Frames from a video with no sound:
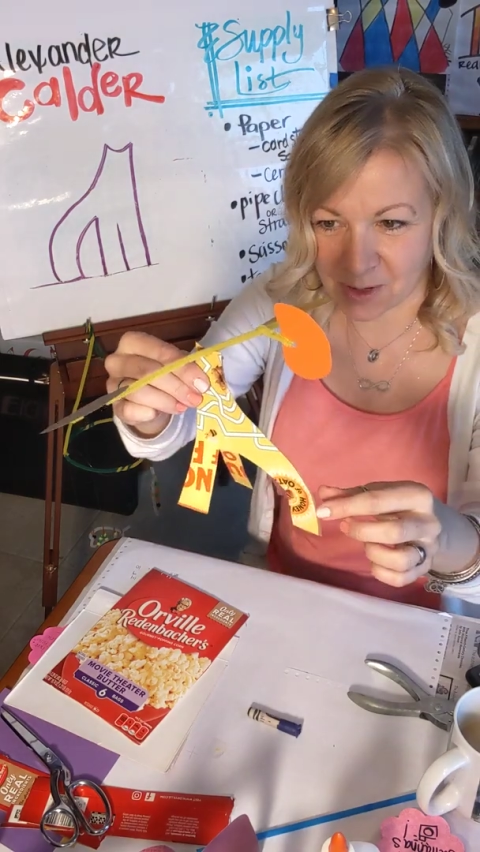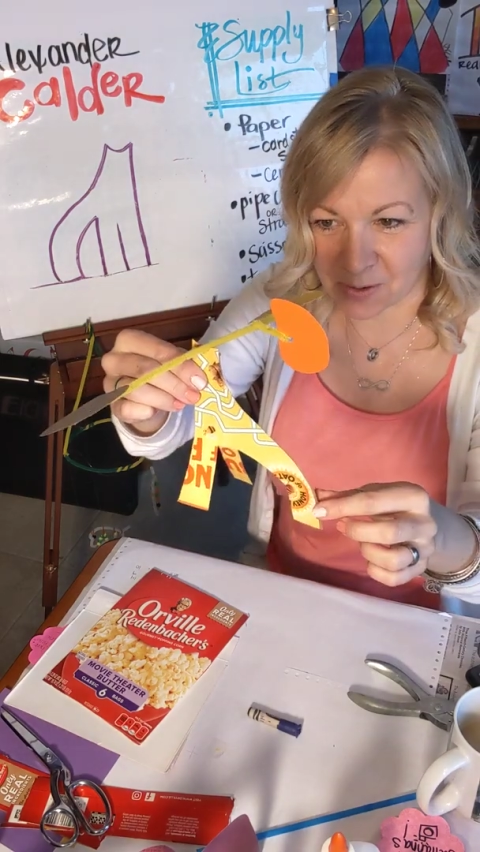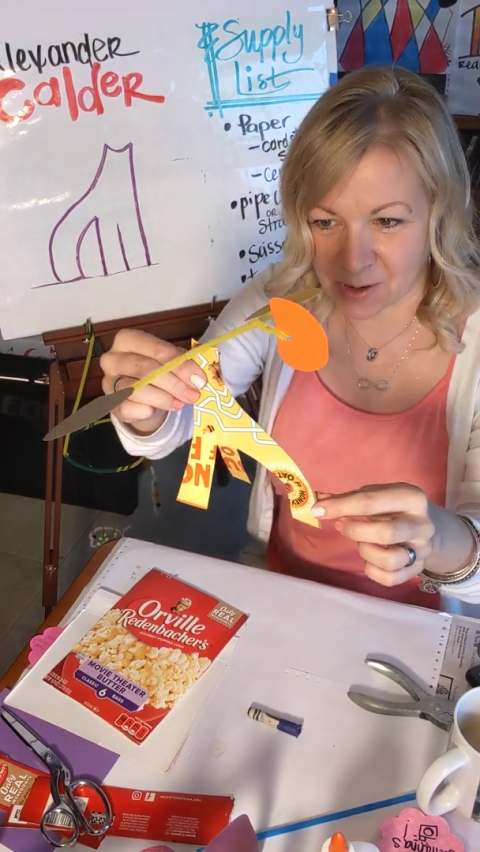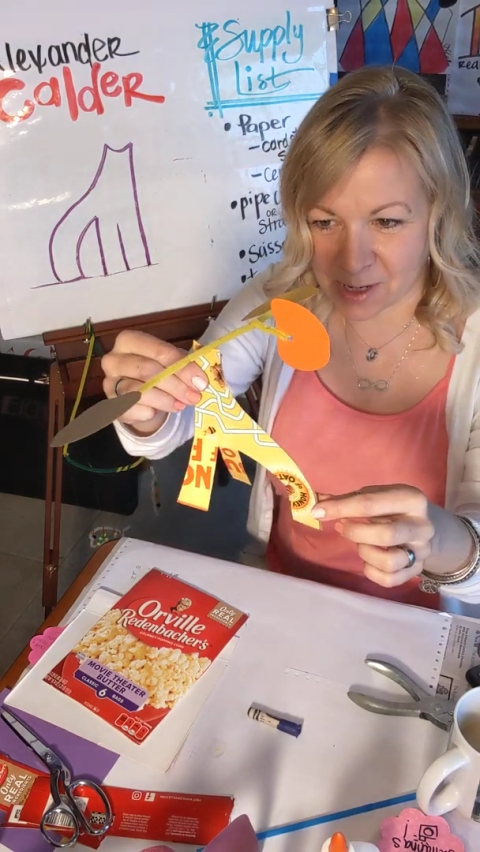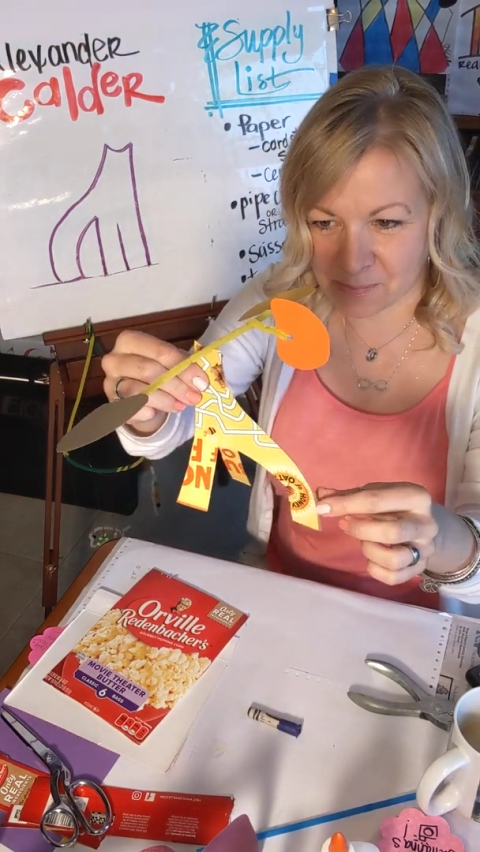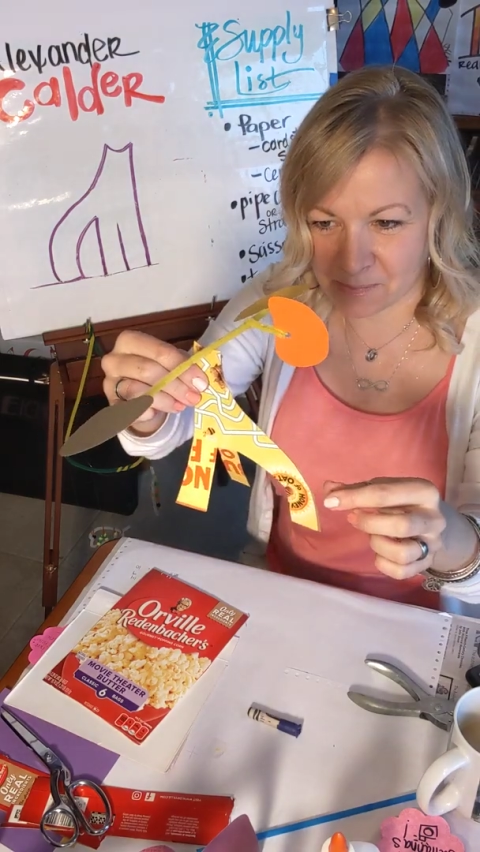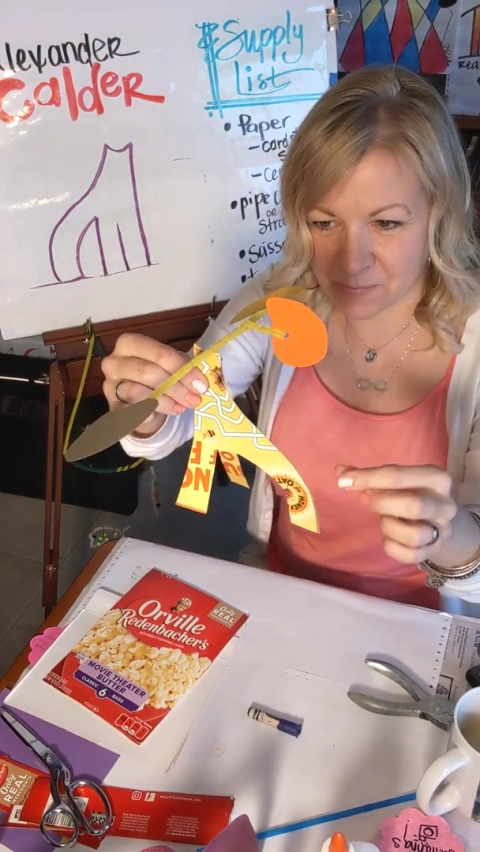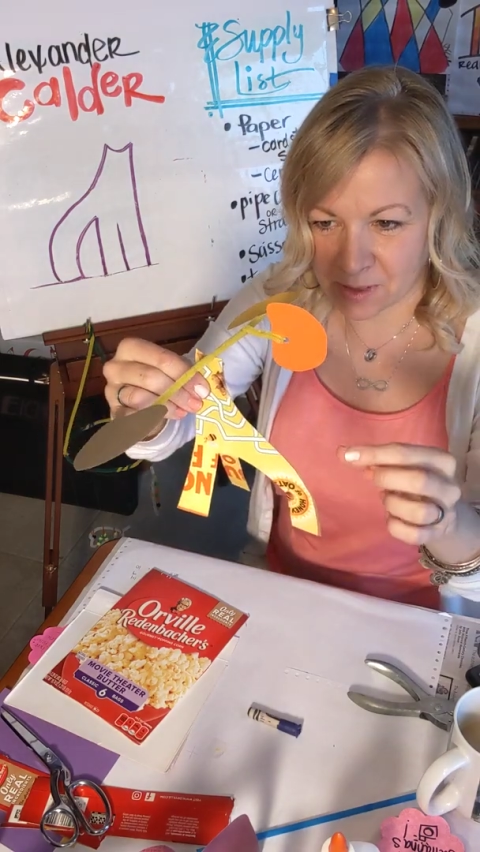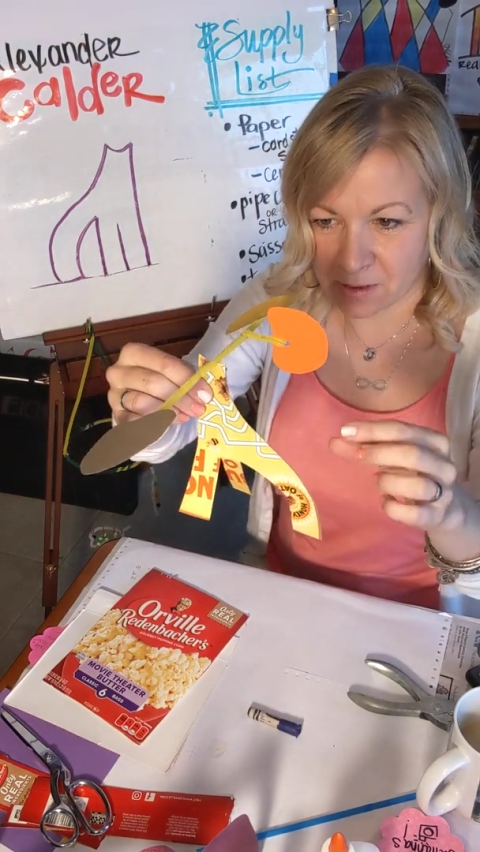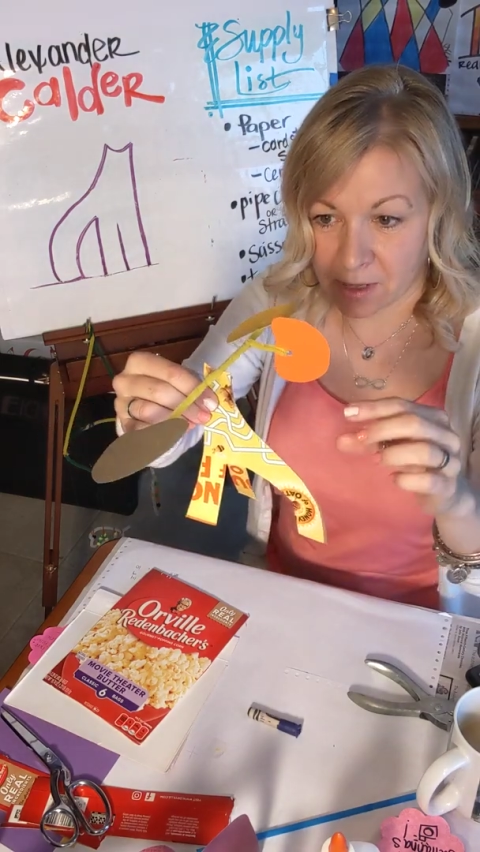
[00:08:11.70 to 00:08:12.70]
All right,
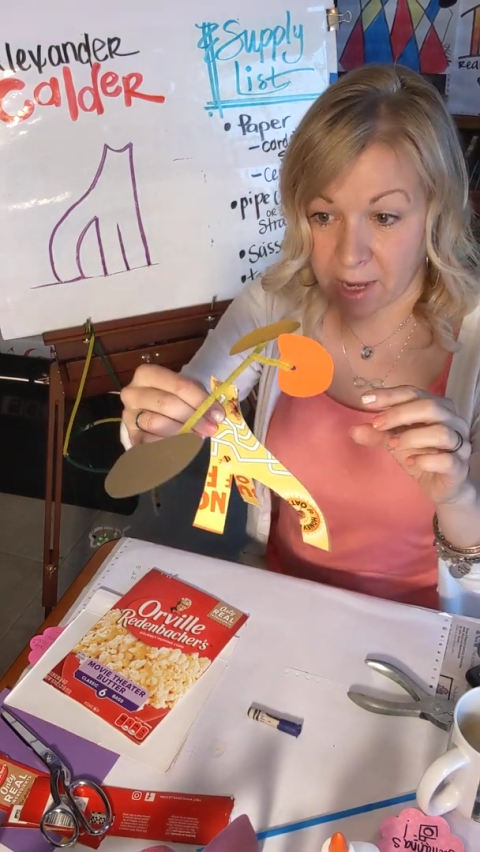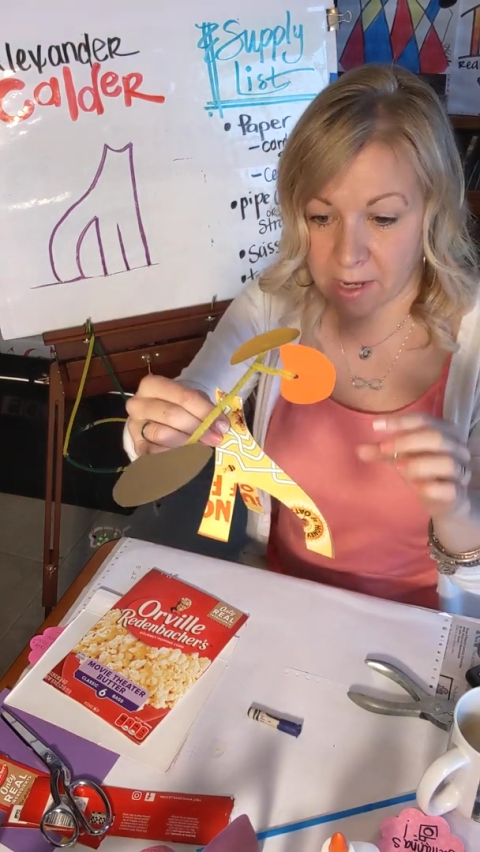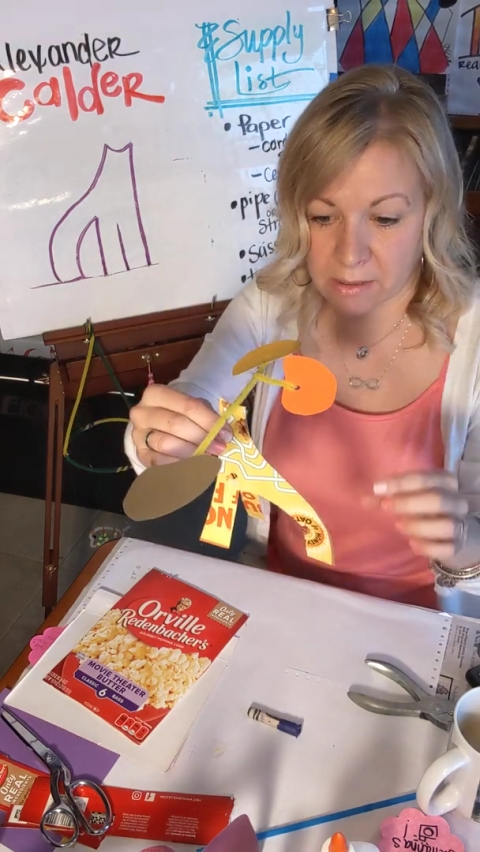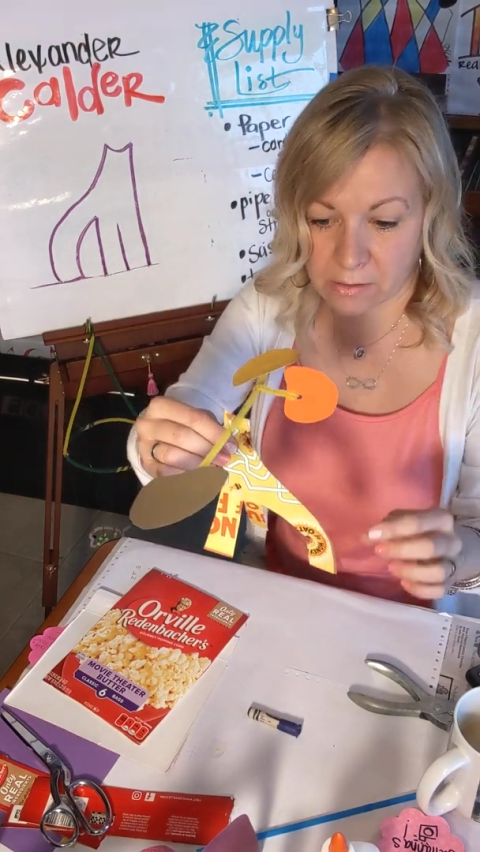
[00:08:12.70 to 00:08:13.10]
and